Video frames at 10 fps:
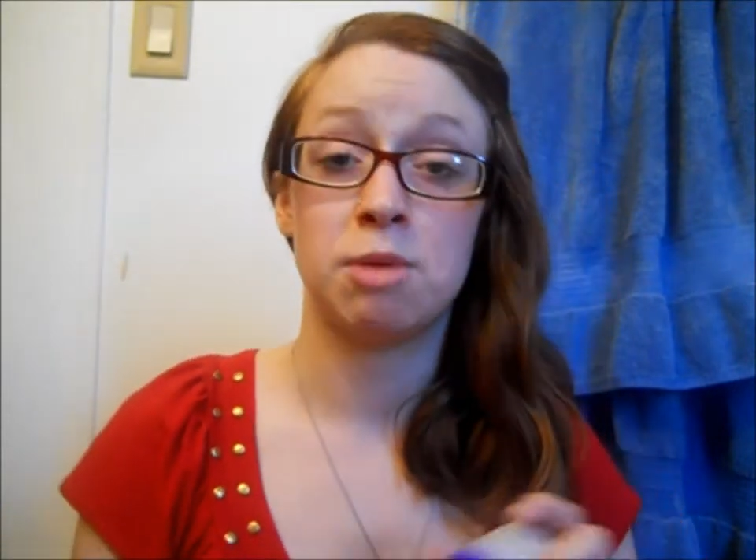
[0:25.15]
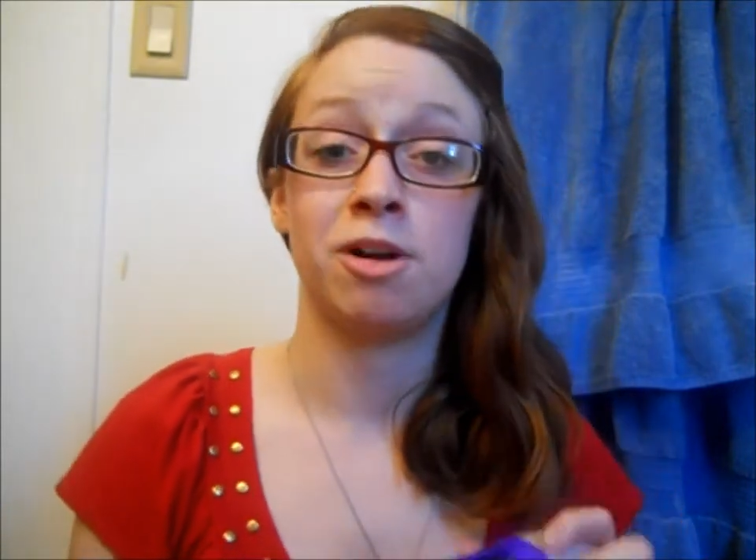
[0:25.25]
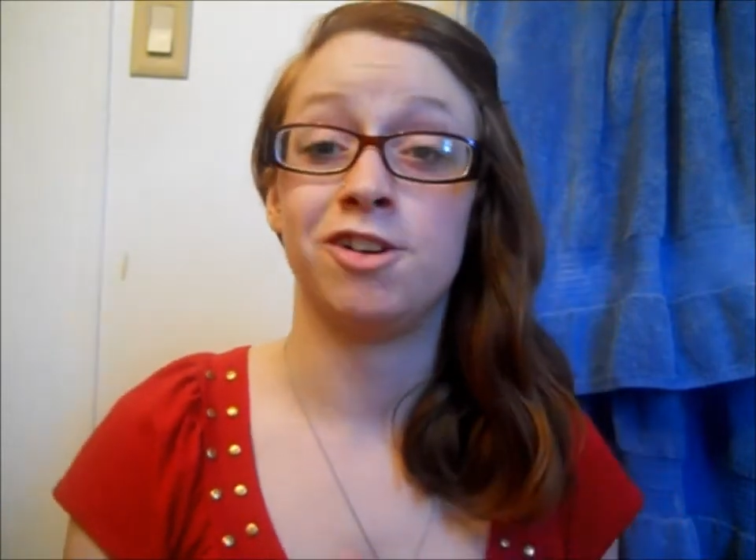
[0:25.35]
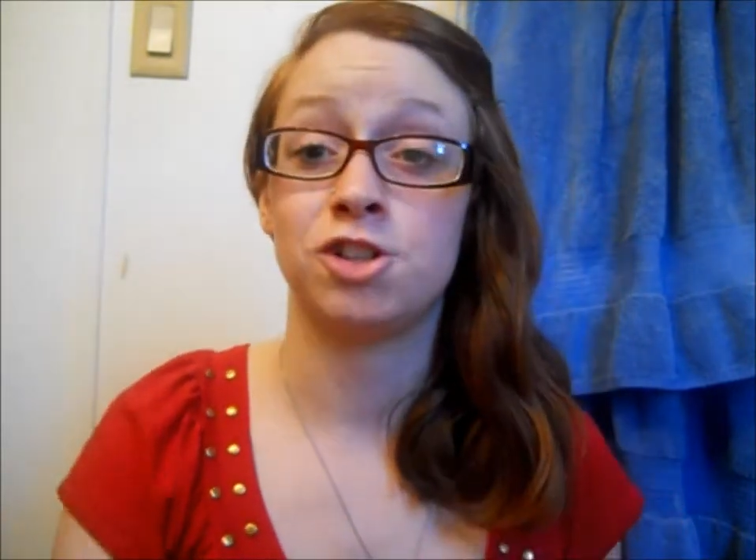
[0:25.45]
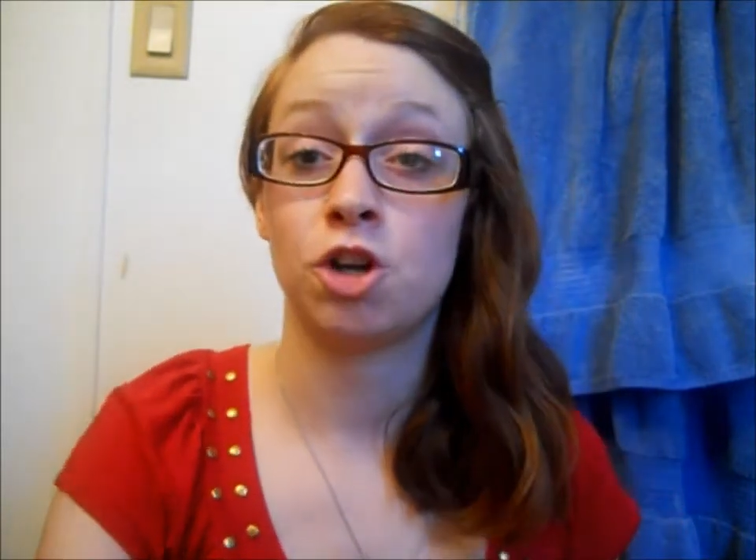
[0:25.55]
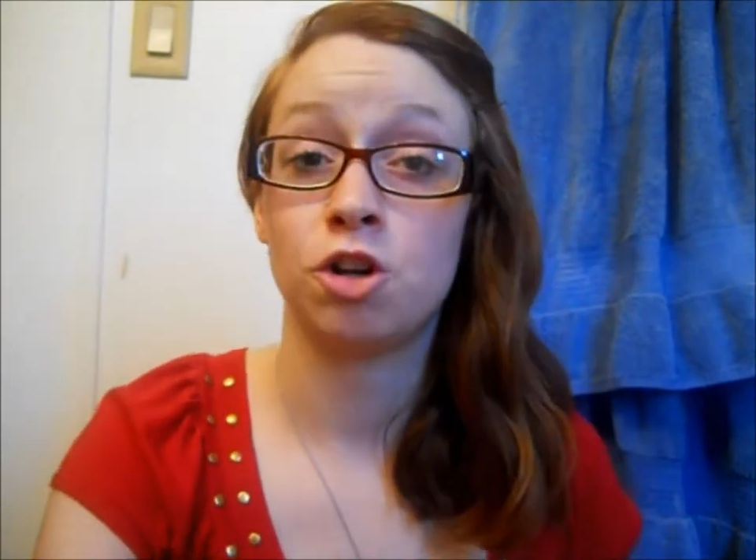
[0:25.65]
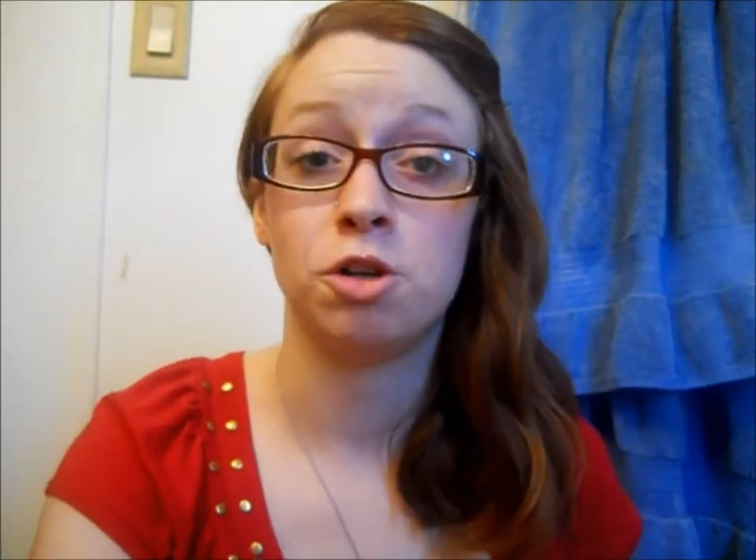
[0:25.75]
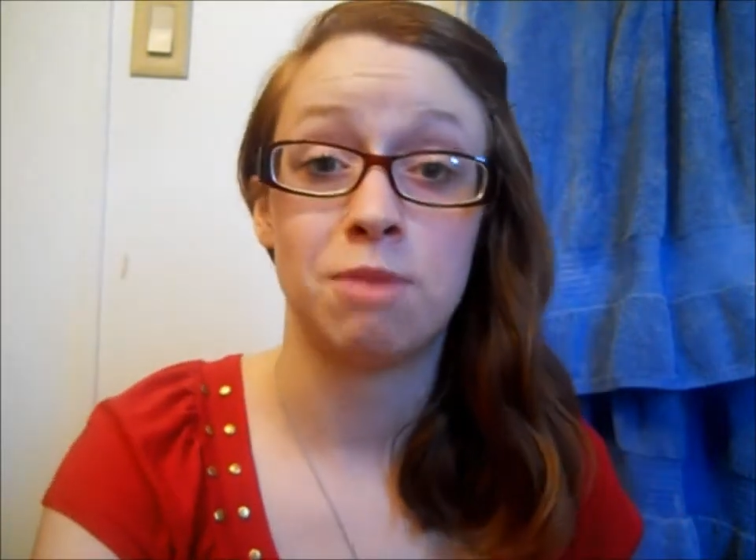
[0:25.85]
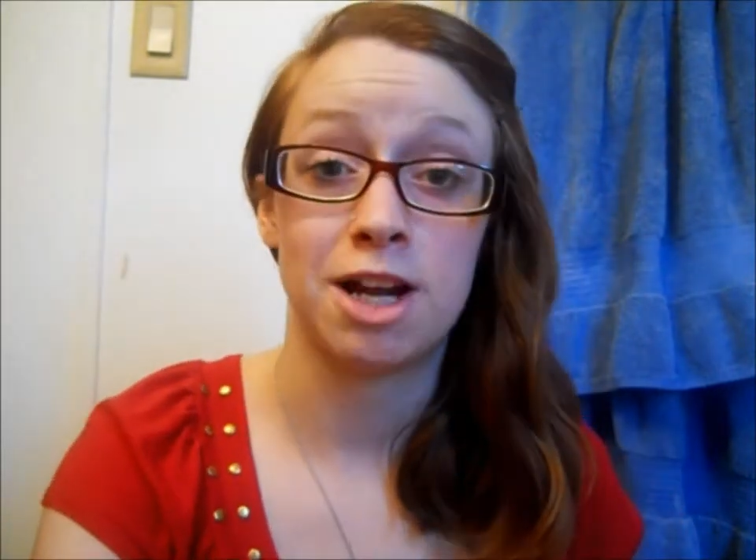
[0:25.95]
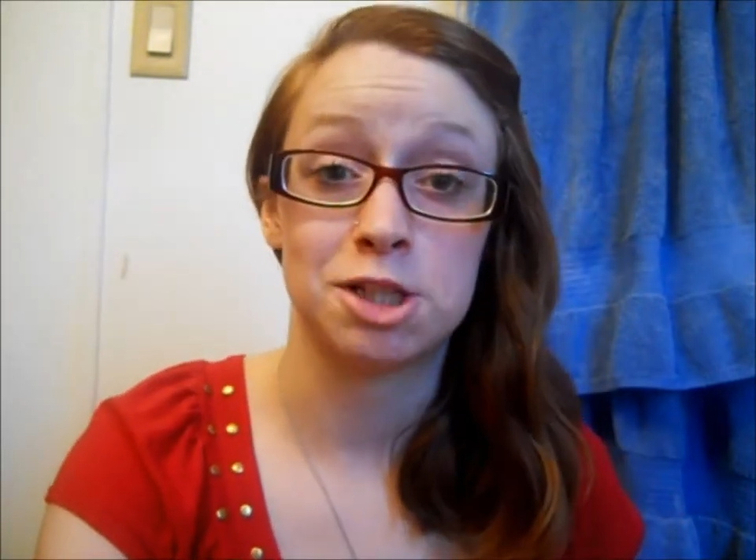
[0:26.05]
but I'll just show
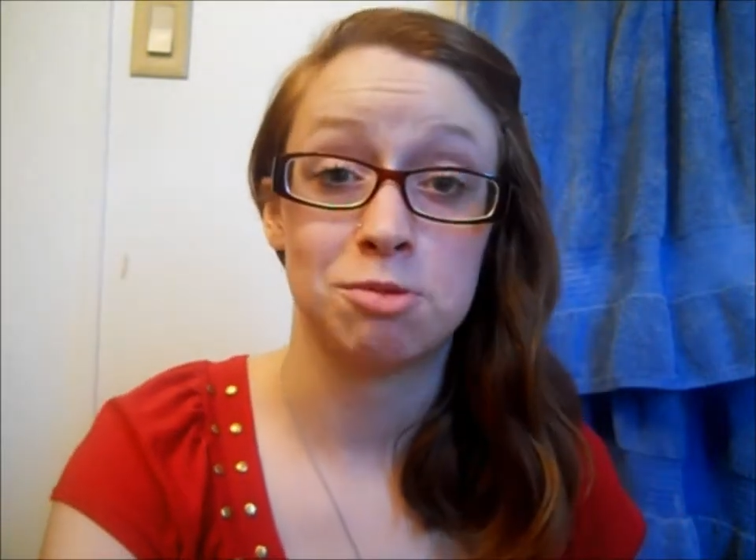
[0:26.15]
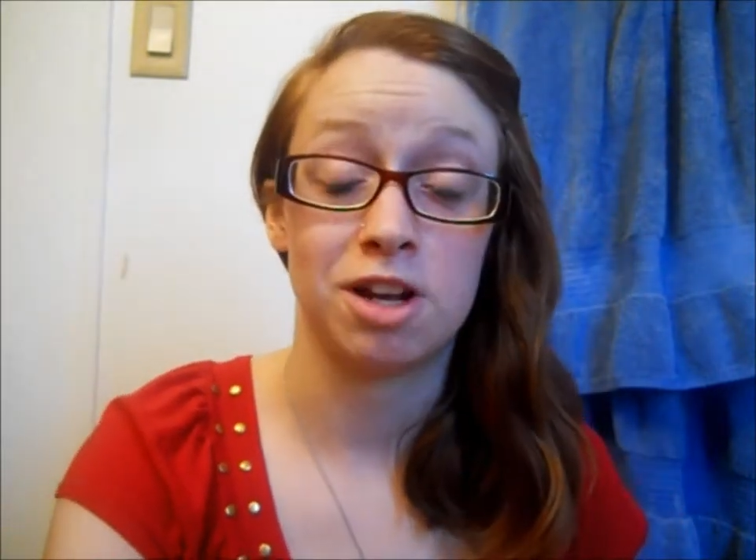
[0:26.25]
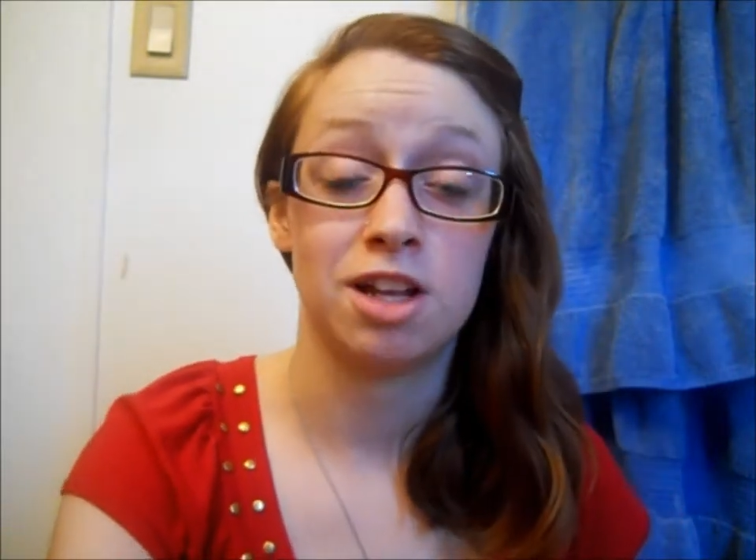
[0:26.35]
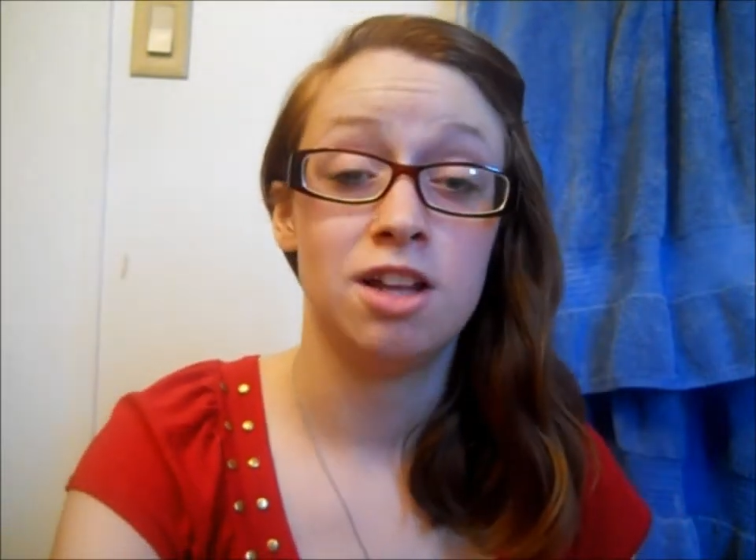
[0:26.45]
you my hairspray.